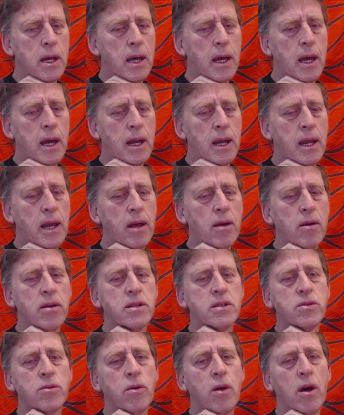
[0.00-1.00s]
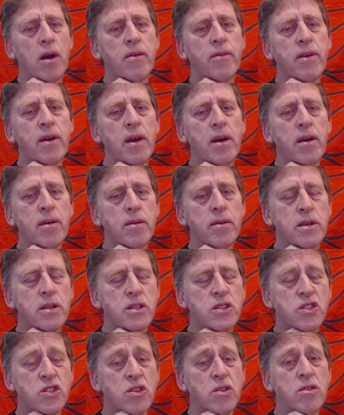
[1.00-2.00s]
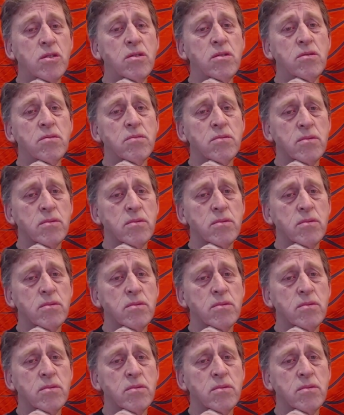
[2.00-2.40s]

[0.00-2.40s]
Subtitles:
and here it's all over soon.